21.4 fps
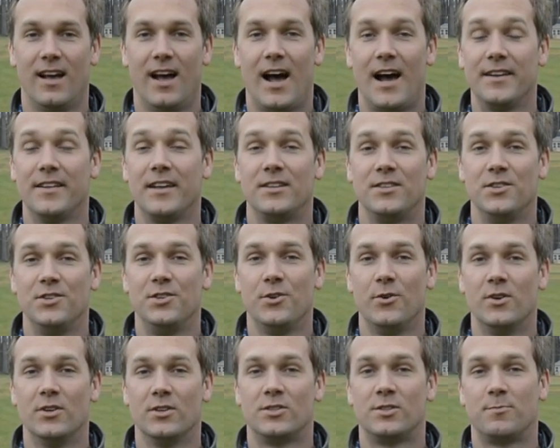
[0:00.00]
I'd like to
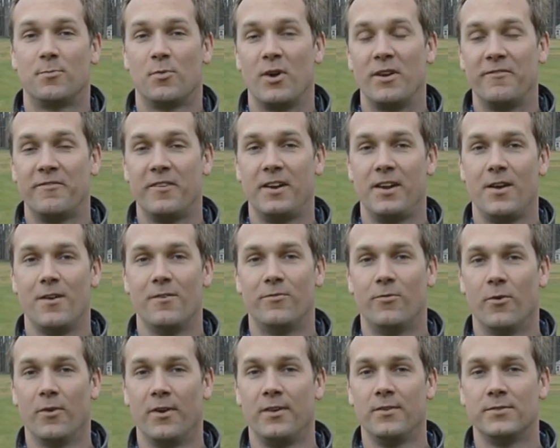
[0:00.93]
do a spring video
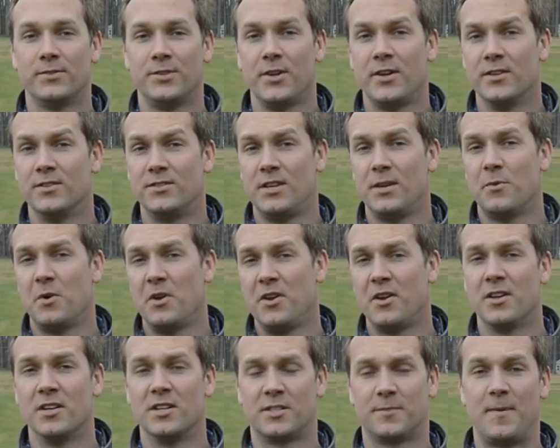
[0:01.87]
for you so you can see what you
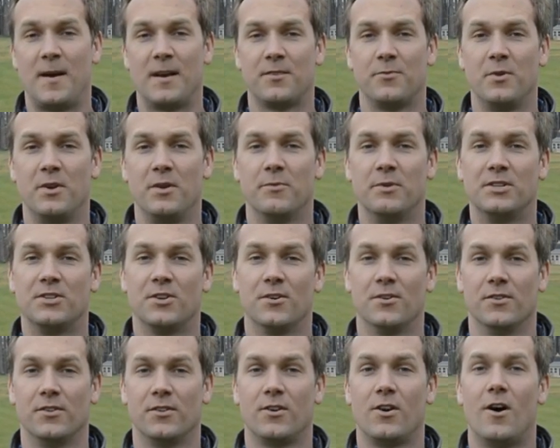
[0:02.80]
can expect when you
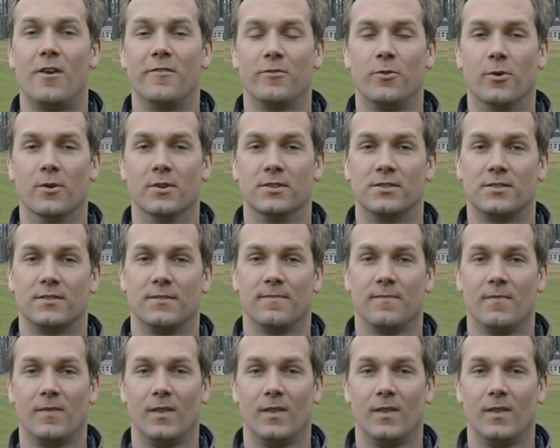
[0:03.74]
return to the golf course.